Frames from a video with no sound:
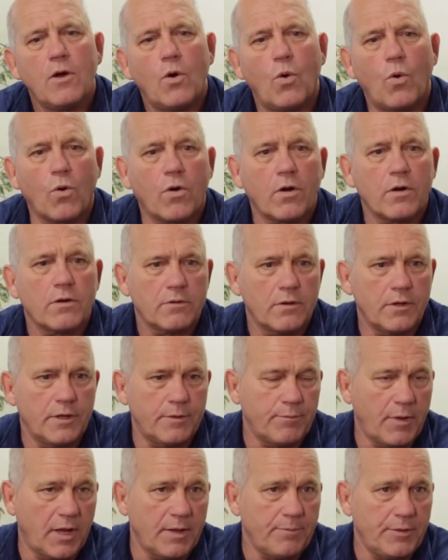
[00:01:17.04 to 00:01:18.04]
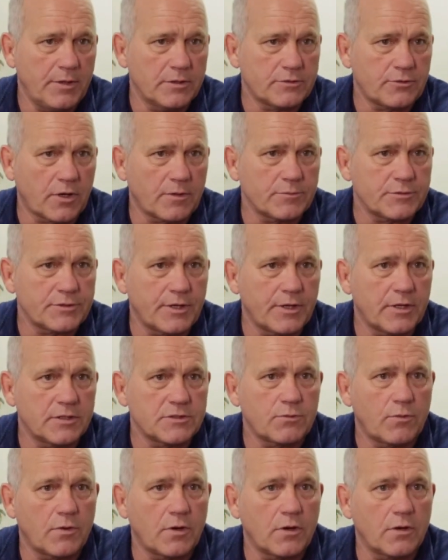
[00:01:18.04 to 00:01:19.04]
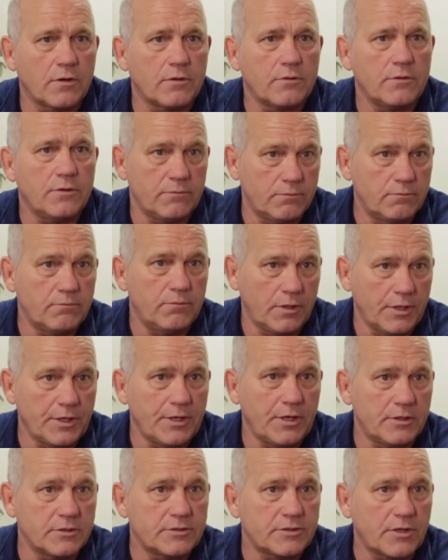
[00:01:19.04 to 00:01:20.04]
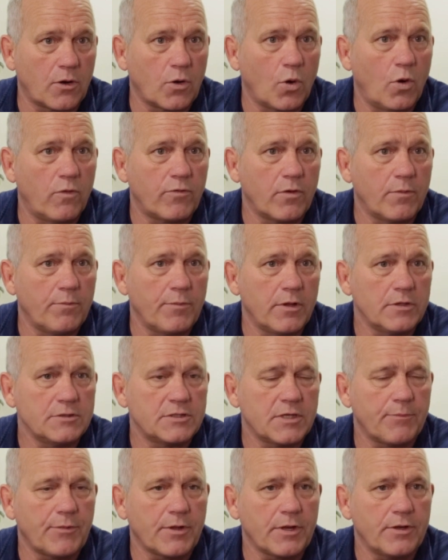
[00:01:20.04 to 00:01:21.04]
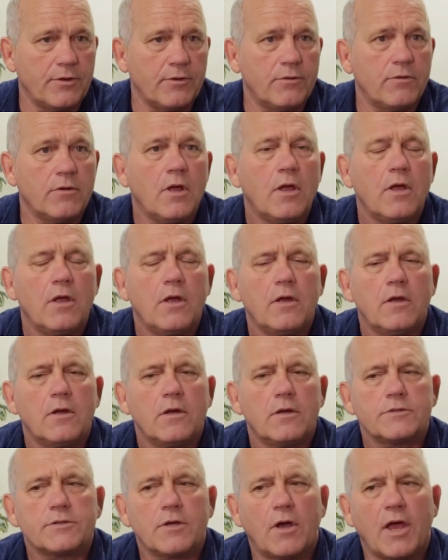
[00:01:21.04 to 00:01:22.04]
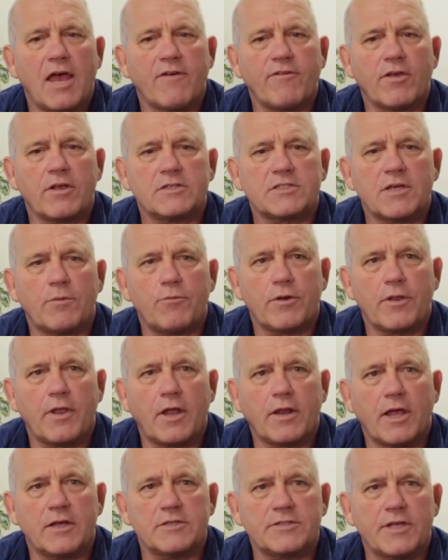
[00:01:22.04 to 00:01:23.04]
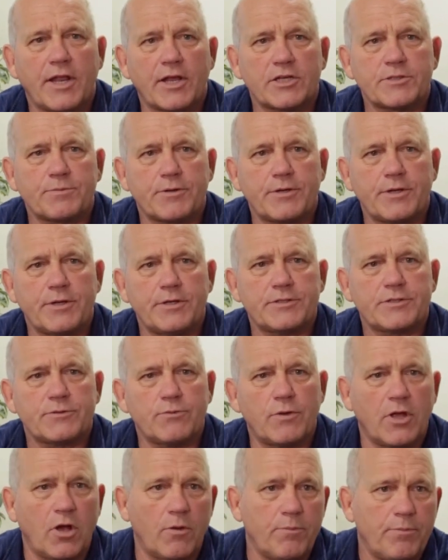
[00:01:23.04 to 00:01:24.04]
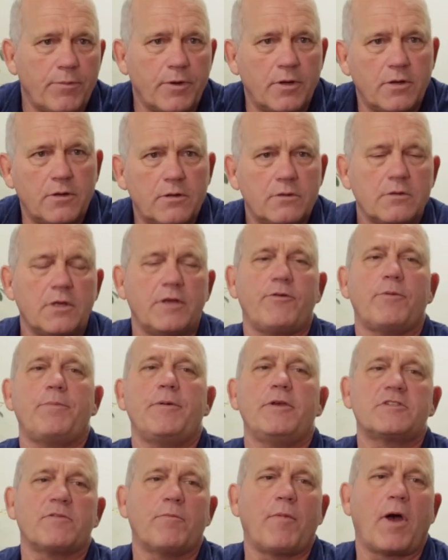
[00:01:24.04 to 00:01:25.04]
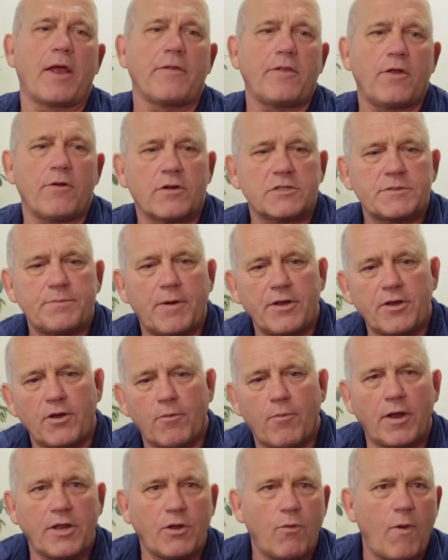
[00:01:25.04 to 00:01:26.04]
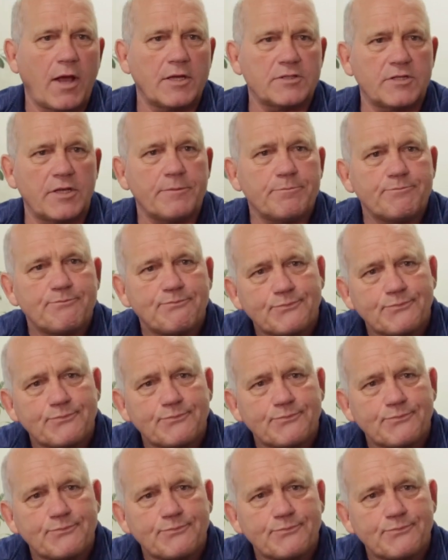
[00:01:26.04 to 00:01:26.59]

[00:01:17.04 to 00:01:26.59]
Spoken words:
Or it might be a circumstance where you really need to start over and build something new. So having someone that has that expertise will help give you peace of mind that you're spending your money wisely.